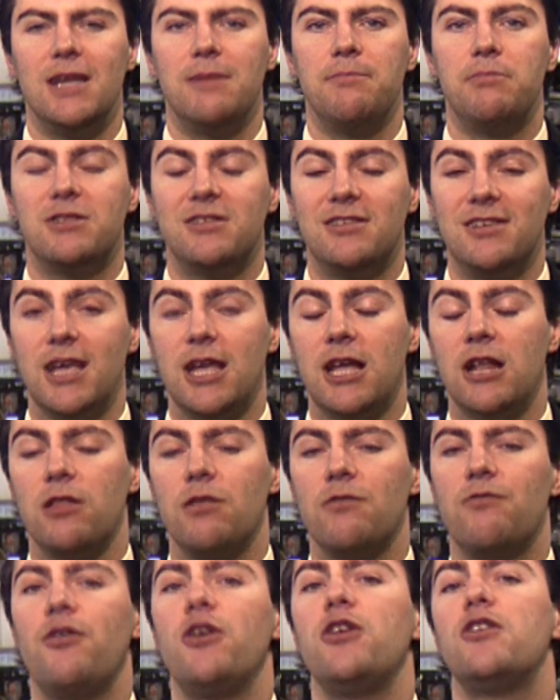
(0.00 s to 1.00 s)
In particular,
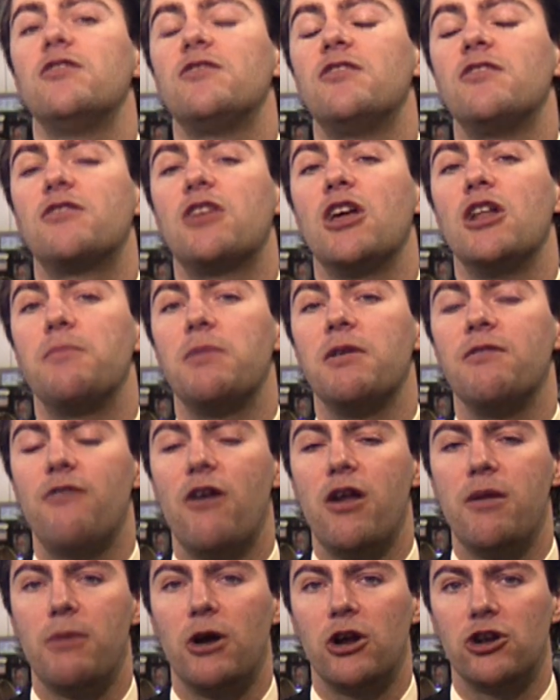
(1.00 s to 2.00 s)
the focus is going to be
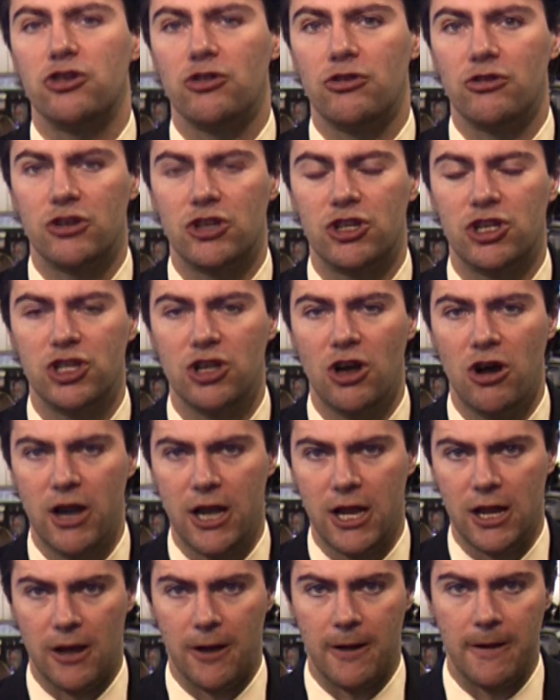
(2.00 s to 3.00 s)
very much on
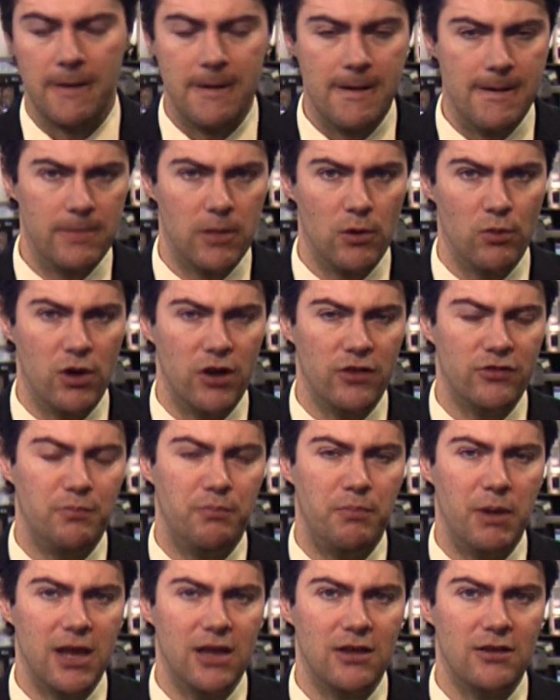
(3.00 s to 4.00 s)
China, the world's
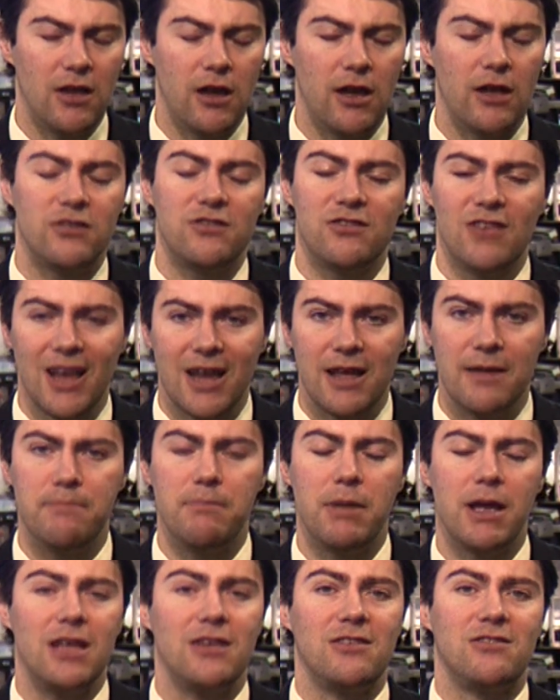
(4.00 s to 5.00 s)

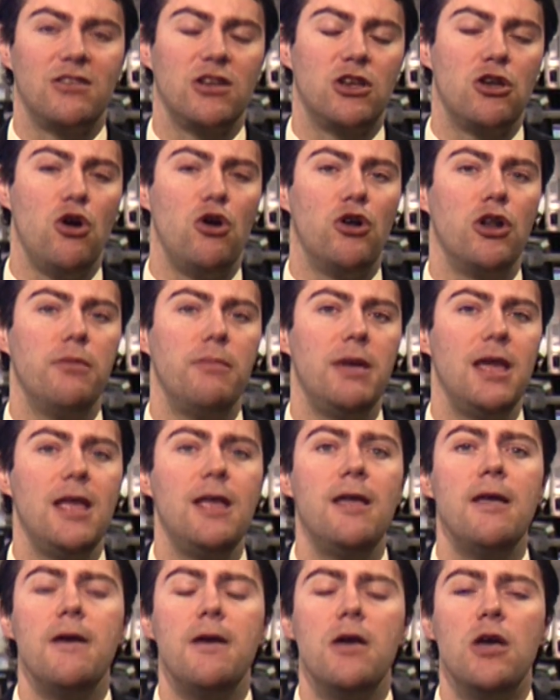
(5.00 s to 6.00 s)
second biggest
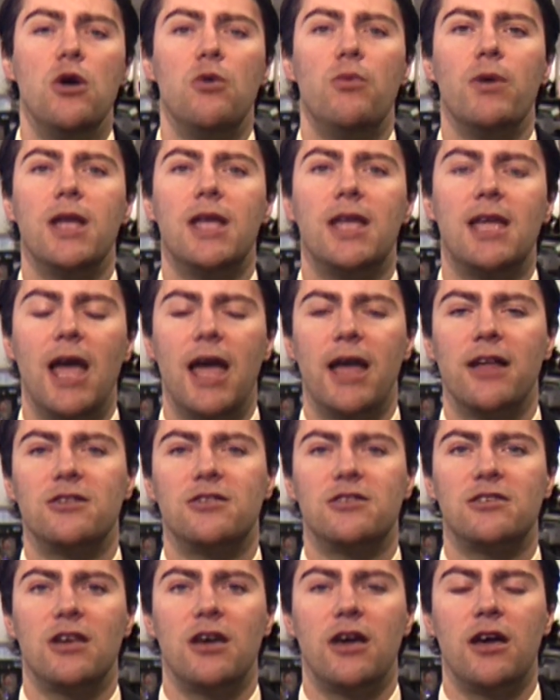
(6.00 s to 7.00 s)
economy. We
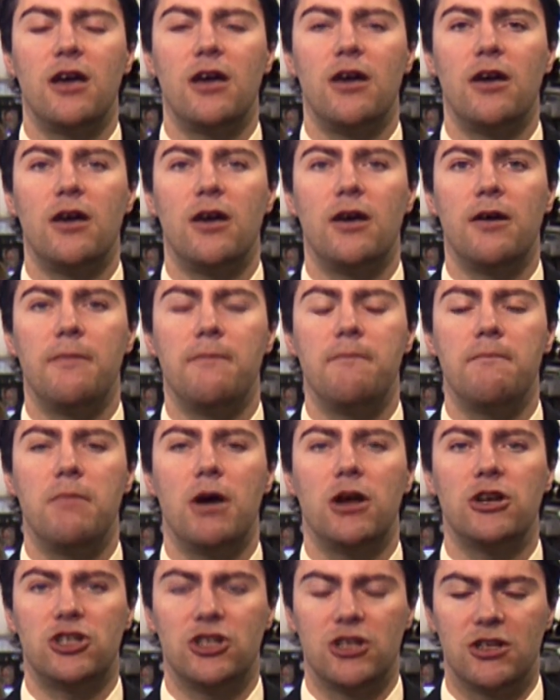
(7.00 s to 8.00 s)
get
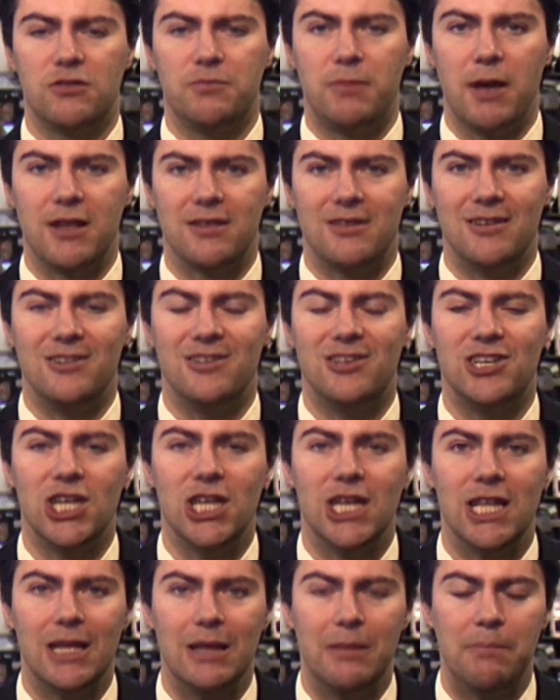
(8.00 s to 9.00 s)
much expected
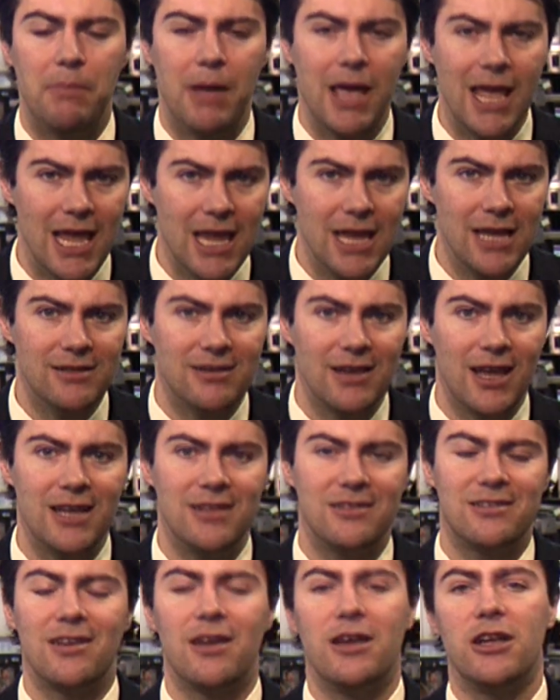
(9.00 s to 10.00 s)
GDP
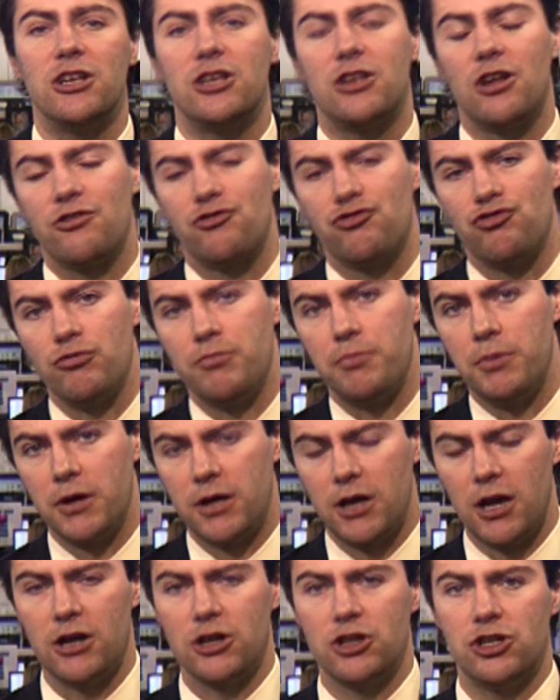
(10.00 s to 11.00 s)
data, industrial
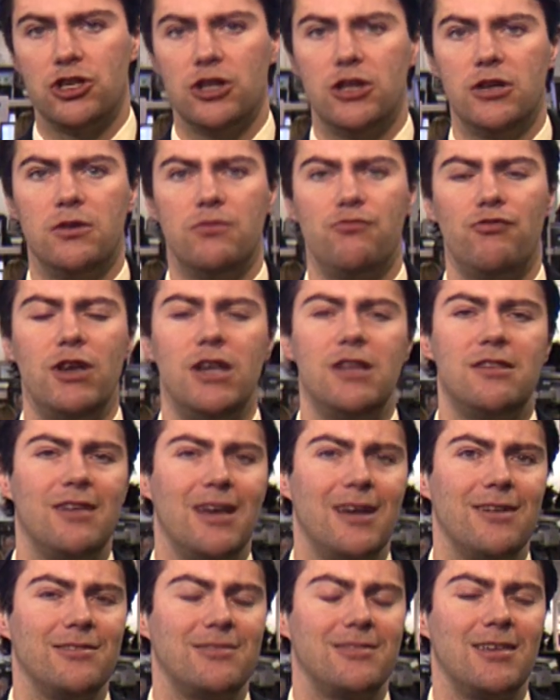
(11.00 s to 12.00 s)
production,
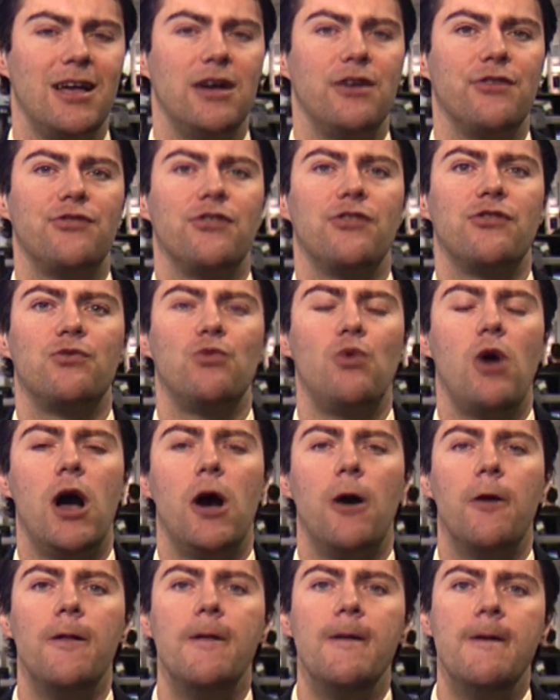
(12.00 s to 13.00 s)
retail sales as
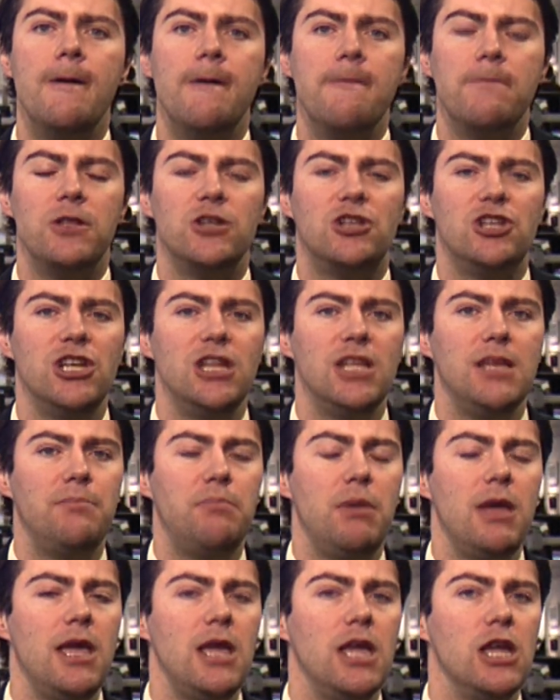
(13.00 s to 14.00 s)
well. The
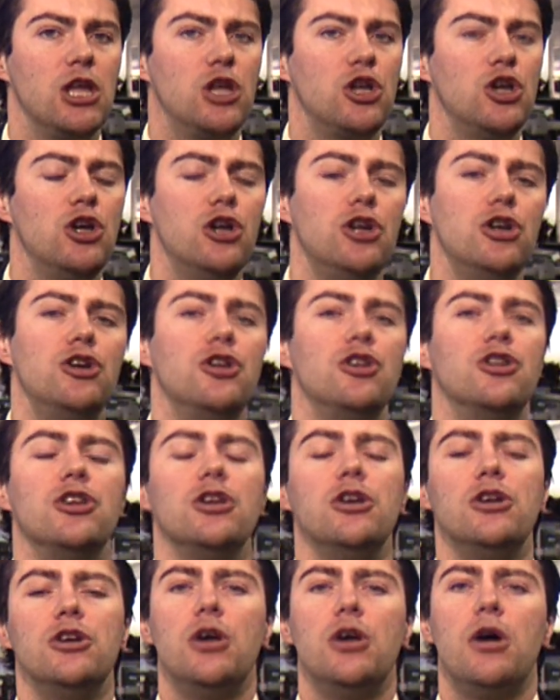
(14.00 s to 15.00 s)
GDP could
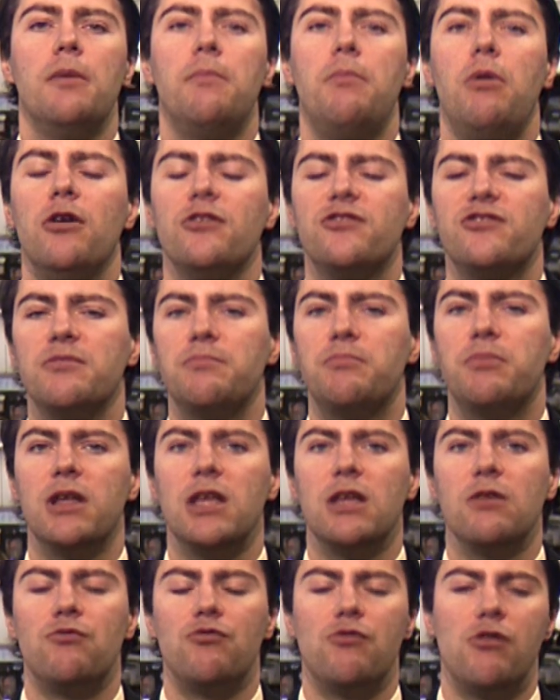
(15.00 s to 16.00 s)

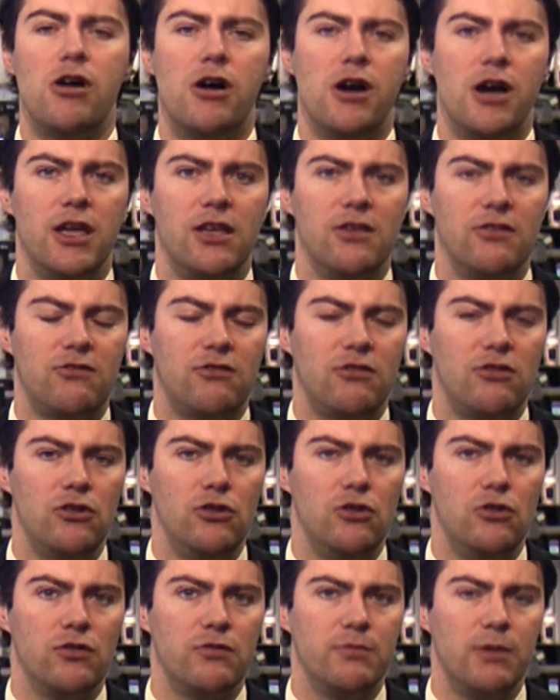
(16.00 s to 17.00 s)
possibly rise
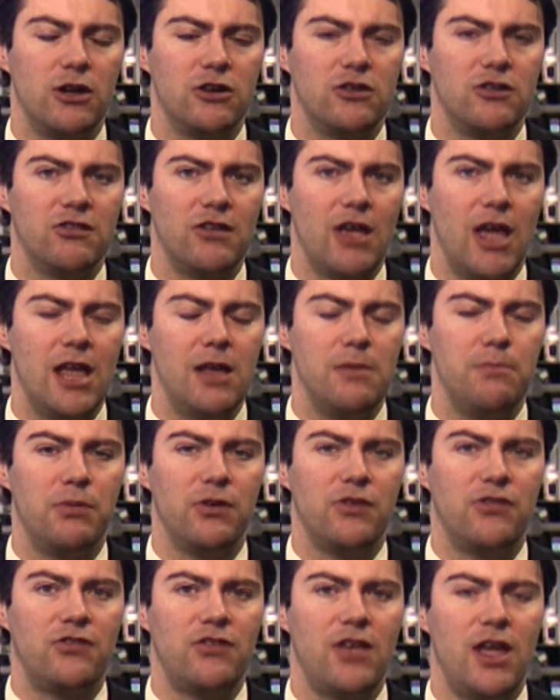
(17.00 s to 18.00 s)
to as much as
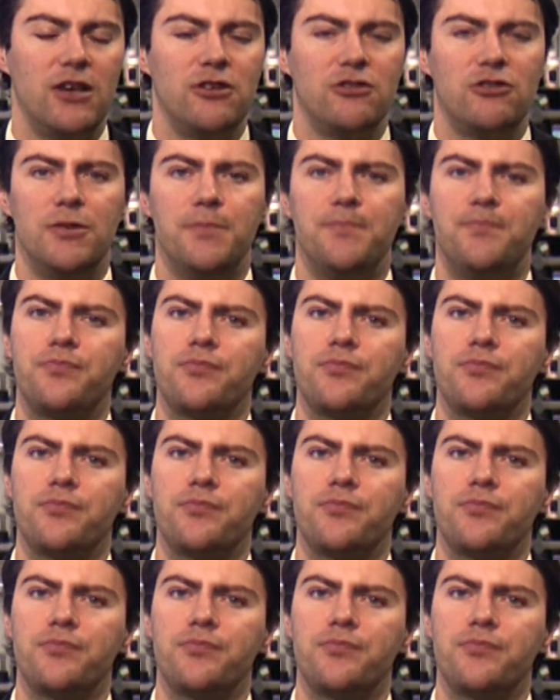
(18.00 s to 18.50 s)
8%.